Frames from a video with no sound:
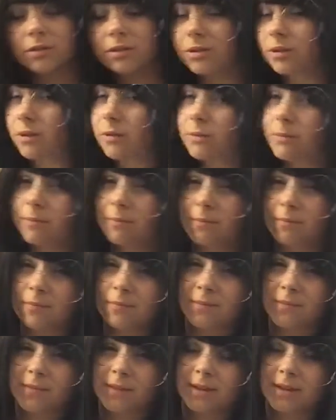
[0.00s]
So
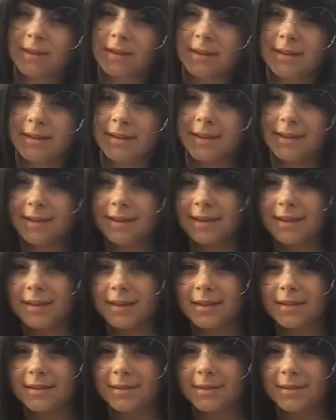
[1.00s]
yeah.